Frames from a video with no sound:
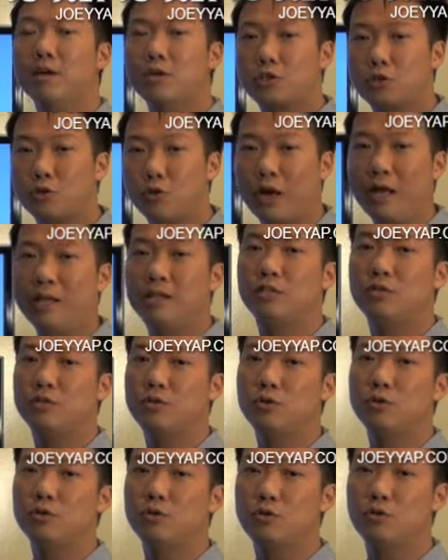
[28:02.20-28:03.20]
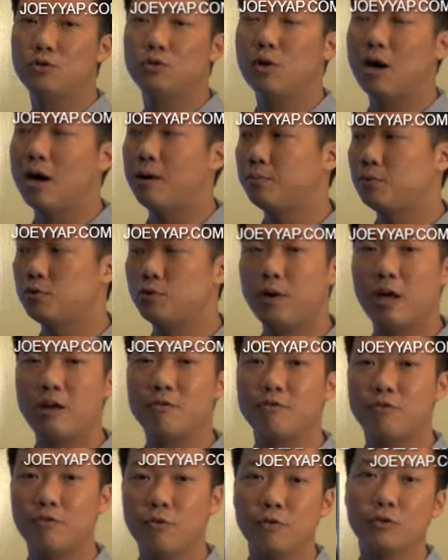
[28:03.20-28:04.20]
trains you to up to a
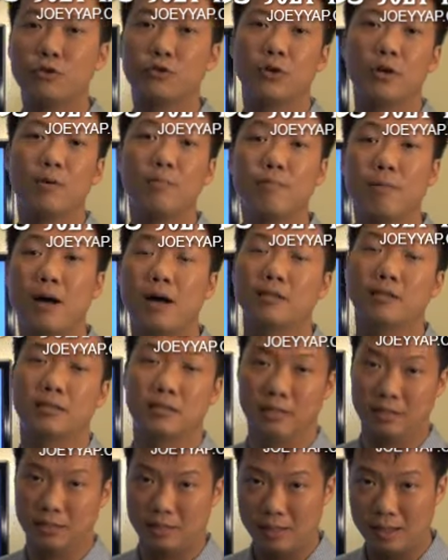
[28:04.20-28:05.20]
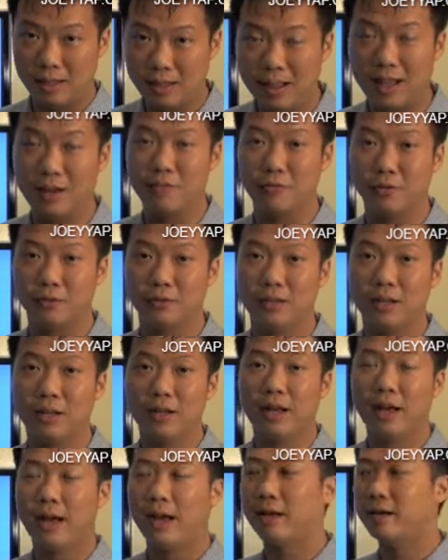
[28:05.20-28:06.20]
Feng Shui Master's level,
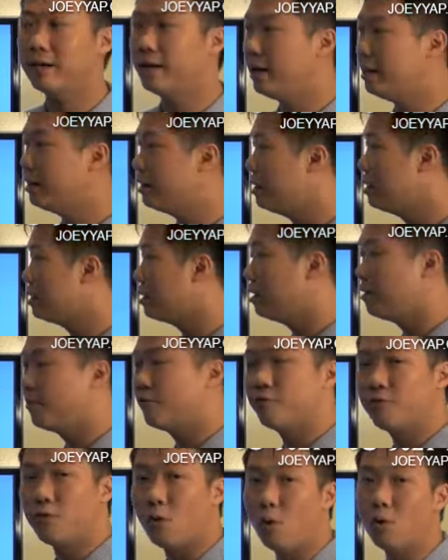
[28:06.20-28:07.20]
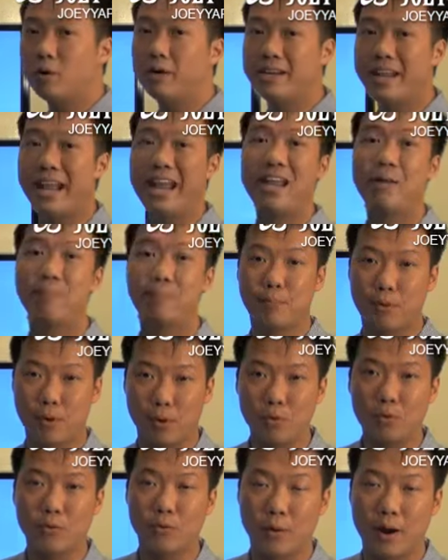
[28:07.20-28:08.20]
and it is a 4-day
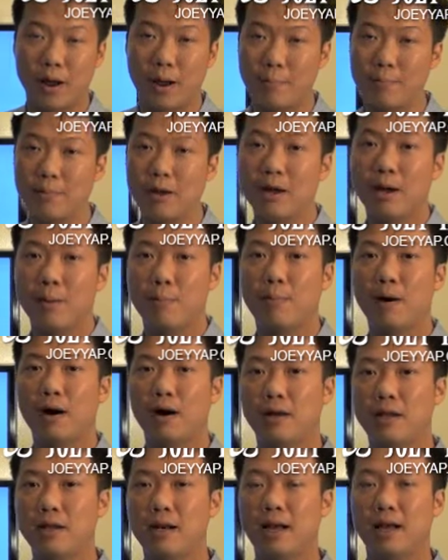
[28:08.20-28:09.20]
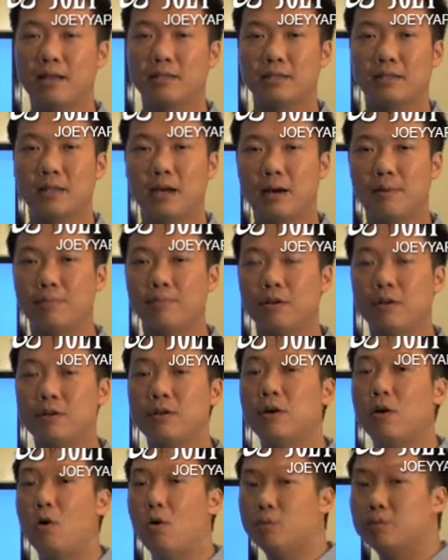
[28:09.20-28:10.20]
program, but it has in
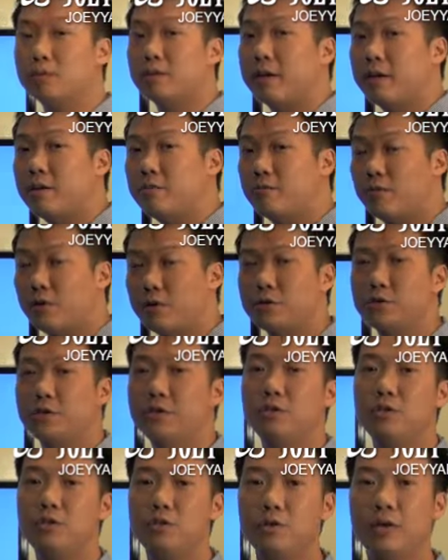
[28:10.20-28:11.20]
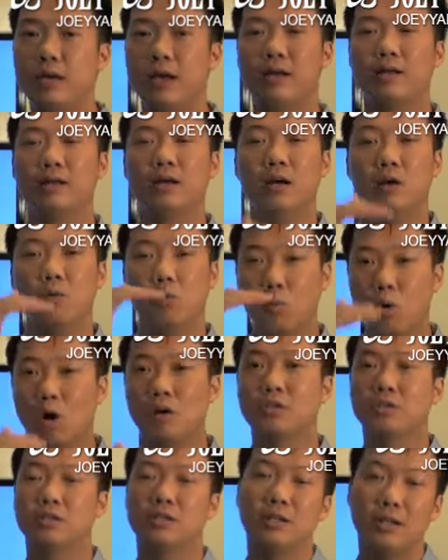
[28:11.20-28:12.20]
the home study version, you can
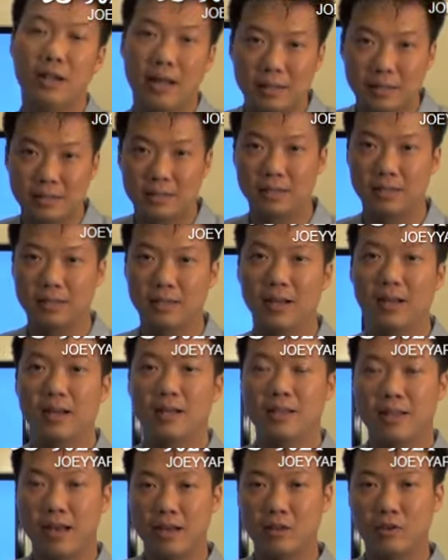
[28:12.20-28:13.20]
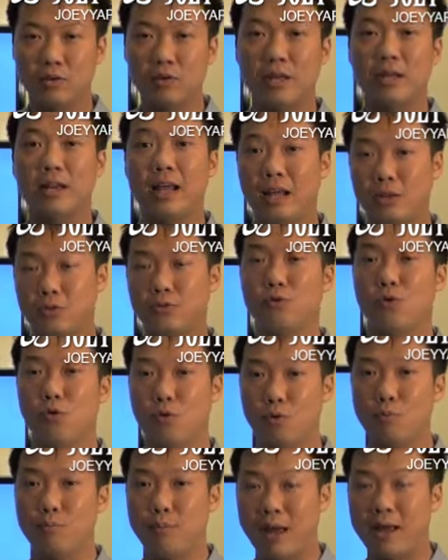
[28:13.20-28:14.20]
watch the lesson that you need at your
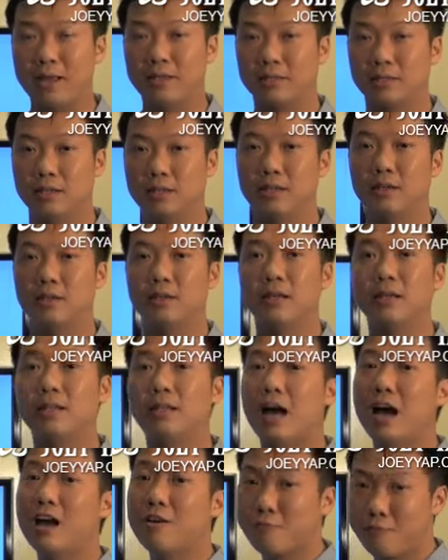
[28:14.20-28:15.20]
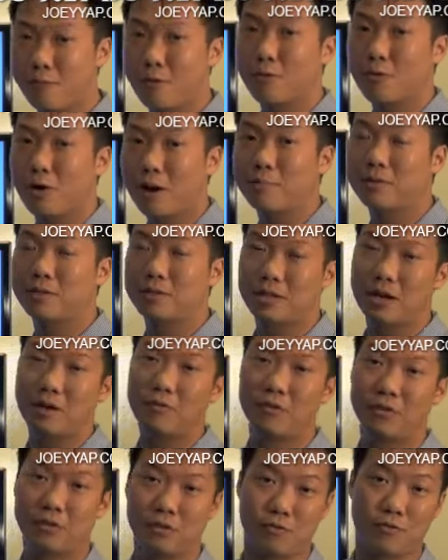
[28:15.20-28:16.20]
own pace. The live program
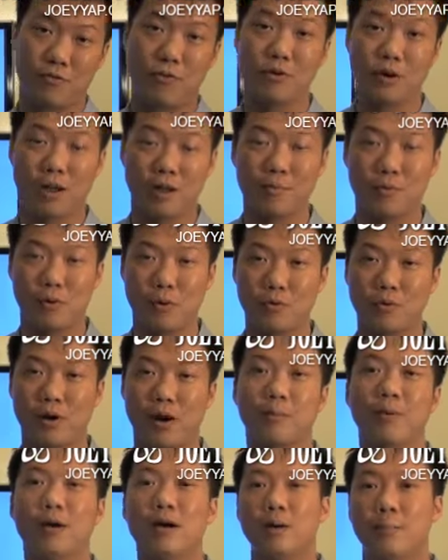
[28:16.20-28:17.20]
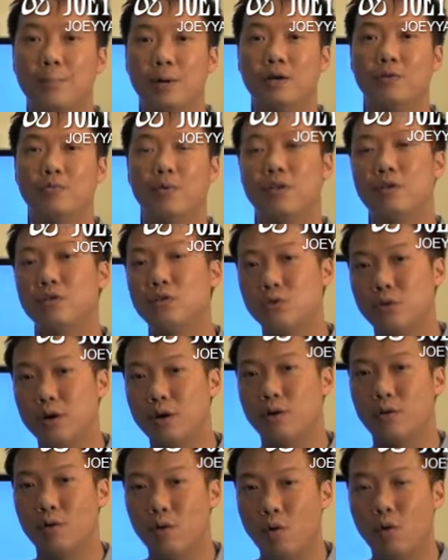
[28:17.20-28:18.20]
itself is a 4-day program, but when you do
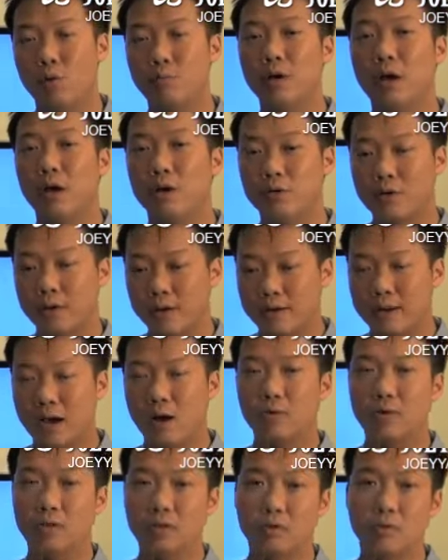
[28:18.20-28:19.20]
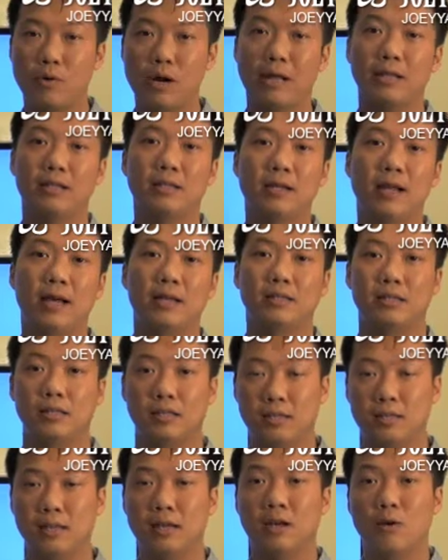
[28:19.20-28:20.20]
it at home, you can download the related
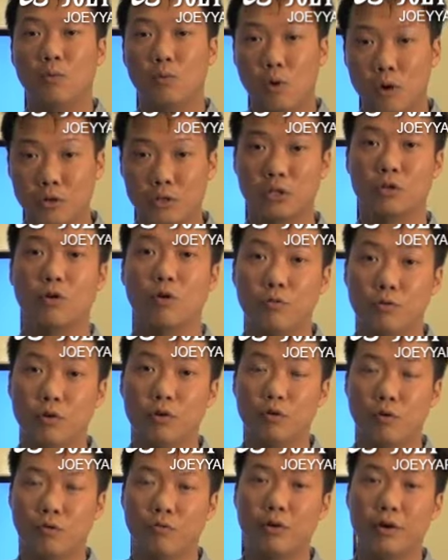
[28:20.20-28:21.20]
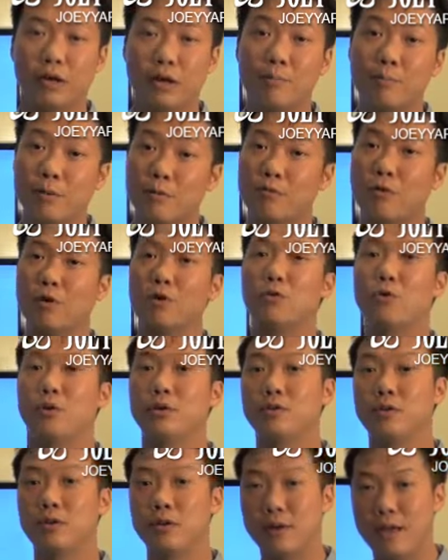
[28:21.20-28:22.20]
lesson, watch it over and over again before
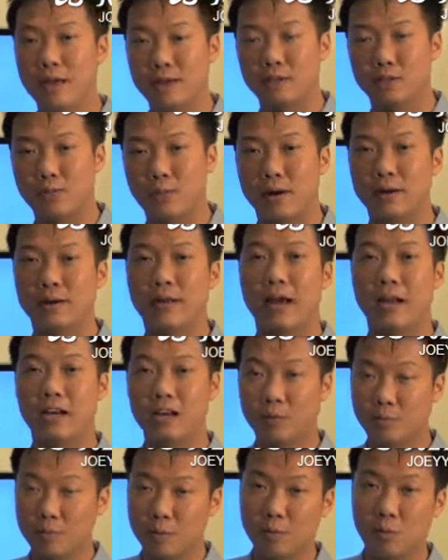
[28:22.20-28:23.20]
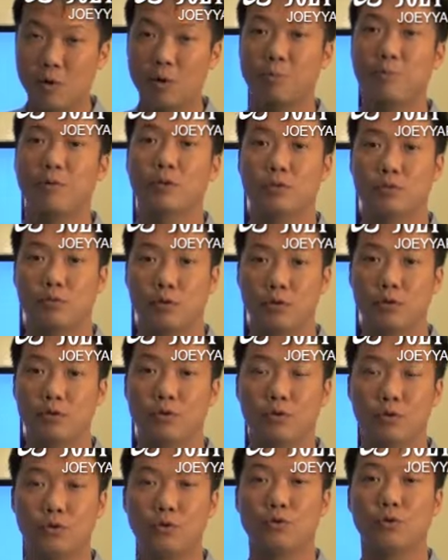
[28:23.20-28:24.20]
going to the next one, and there will be workbooks for
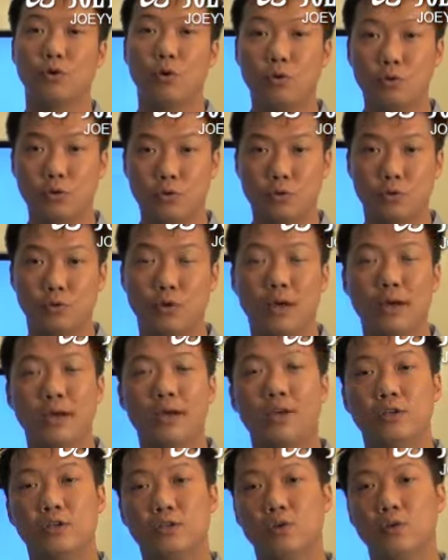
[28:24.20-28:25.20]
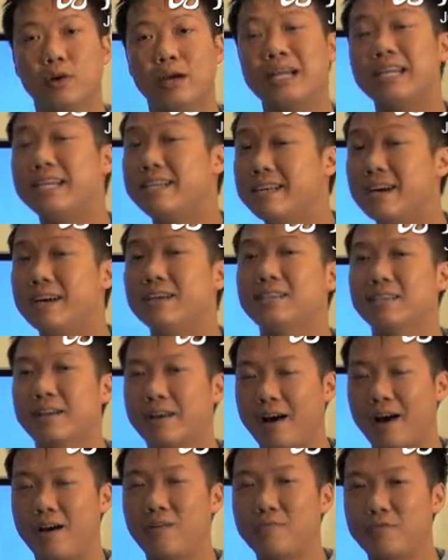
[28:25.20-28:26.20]
you to go through. So it does
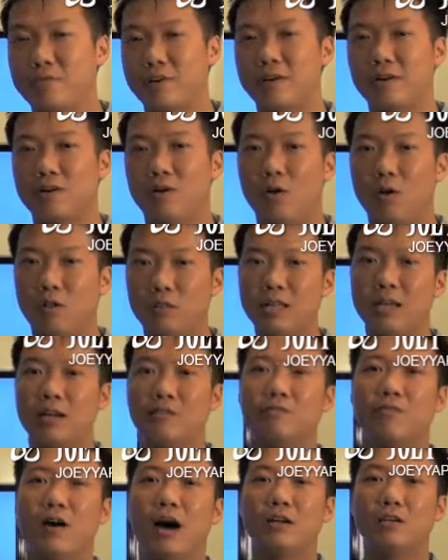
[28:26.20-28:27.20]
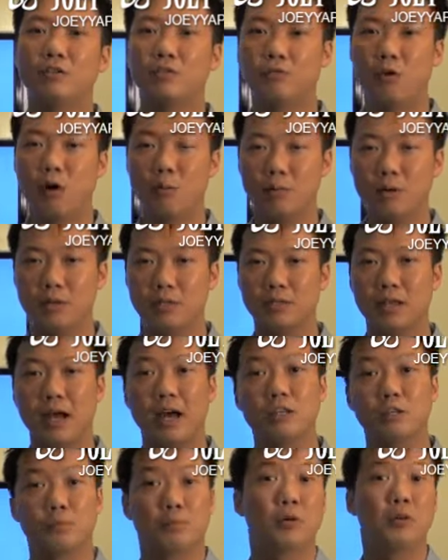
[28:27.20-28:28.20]
cover all the advanced formulas
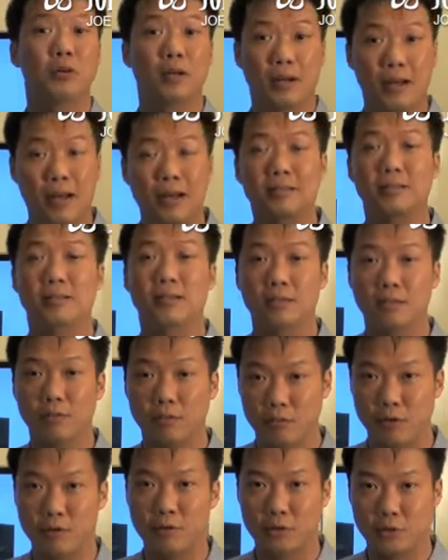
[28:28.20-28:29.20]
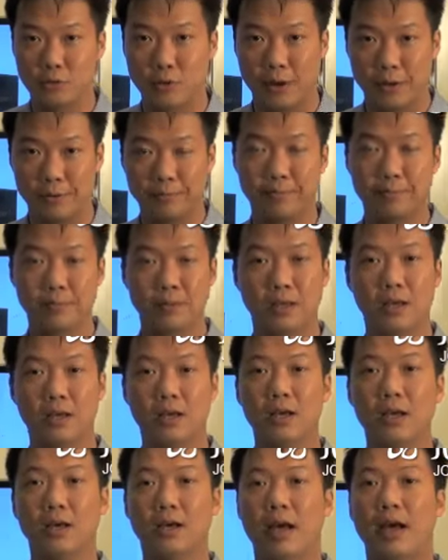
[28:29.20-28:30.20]
as per classical Feng Shui.
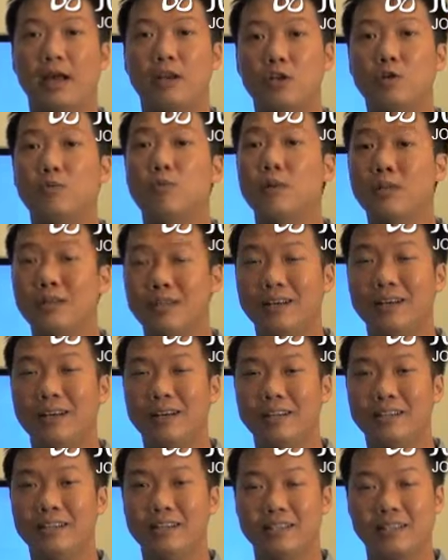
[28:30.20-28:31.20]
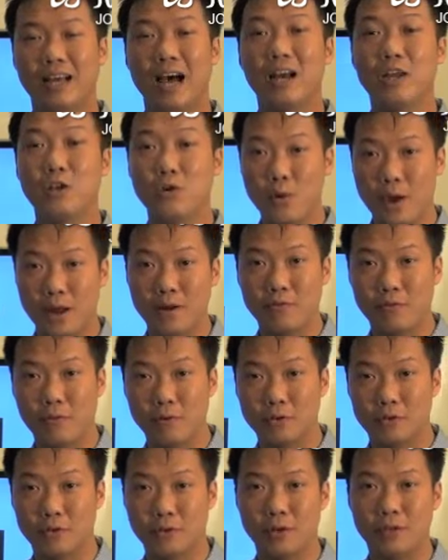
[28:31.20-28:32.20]
And you will learn San Yuan
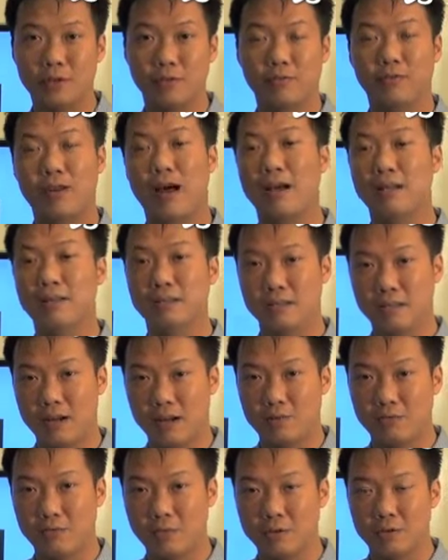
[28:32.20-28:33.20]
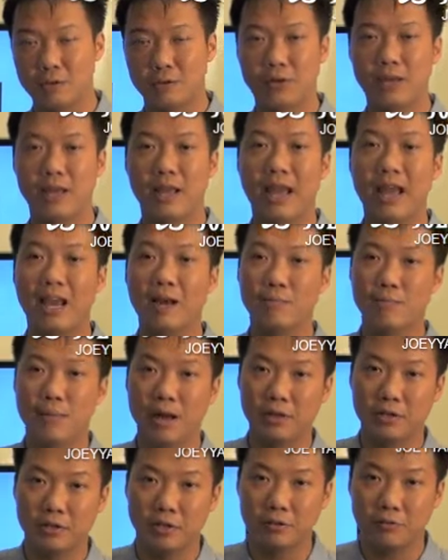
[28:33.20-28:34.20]
Feng Shui, Flying Star Feng Shui, 8
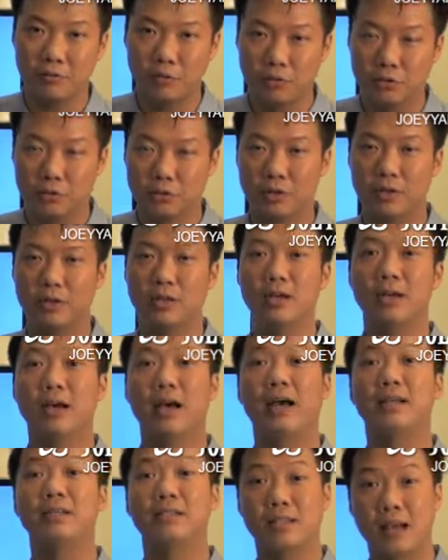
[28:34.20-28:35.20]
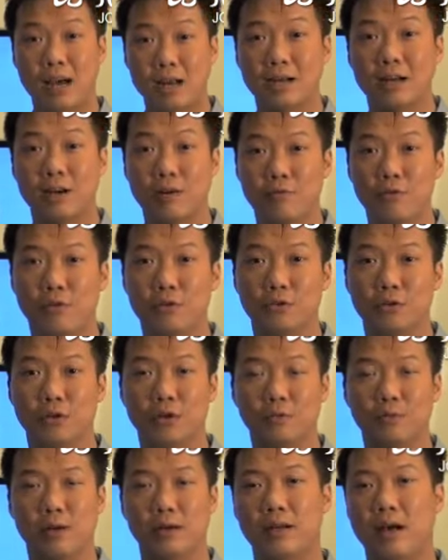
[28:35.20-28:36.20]
Mansion Feng Shui, and San-He Feng Shui
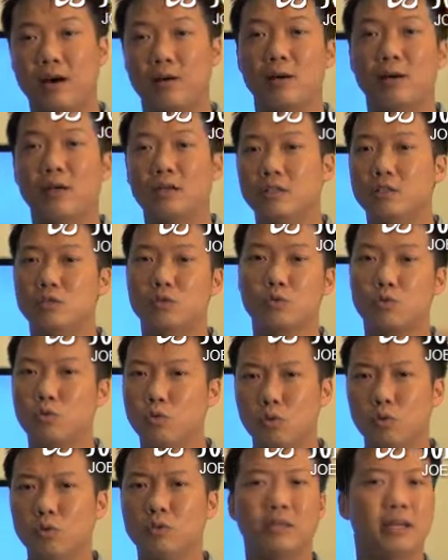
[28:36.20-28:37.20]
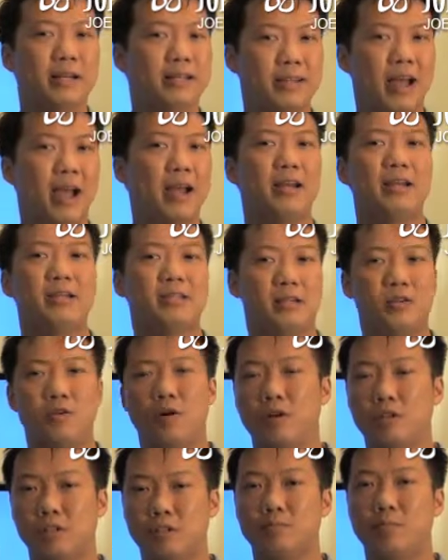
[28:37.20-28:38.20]
as well. Now, the schools and techniques are
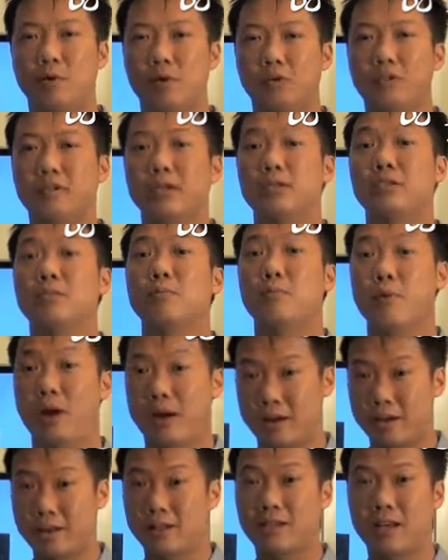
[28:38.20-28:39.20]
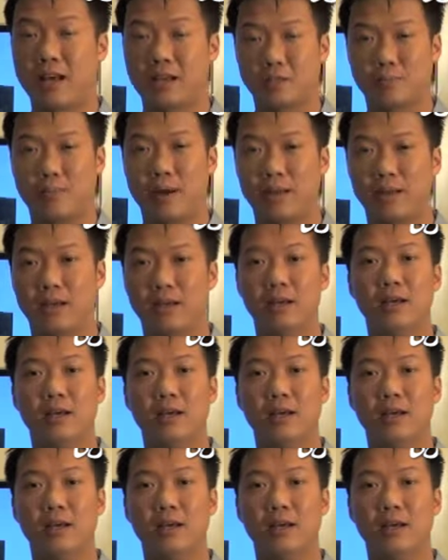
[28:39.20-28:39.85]
not as important as the practical aspect.